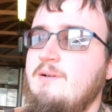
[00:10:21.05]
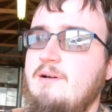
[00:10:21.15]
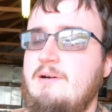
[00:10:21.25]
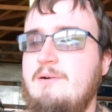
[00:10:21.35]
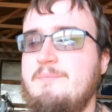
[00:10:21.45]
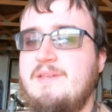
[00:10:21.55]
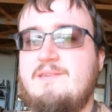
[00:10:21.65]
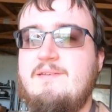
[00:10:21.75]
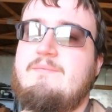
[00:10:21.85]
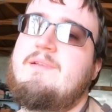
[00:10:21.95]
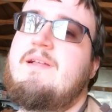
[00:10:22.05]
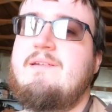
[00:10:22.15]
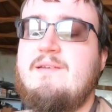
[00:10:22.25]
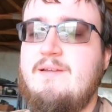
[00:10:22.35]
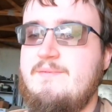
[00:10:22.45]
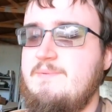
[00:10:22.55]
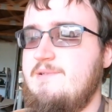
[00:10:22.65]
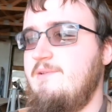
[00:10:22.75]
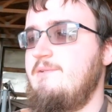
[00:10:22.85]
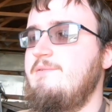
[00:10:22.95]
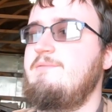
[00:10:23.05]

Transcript: That saves me a lot of time, especially going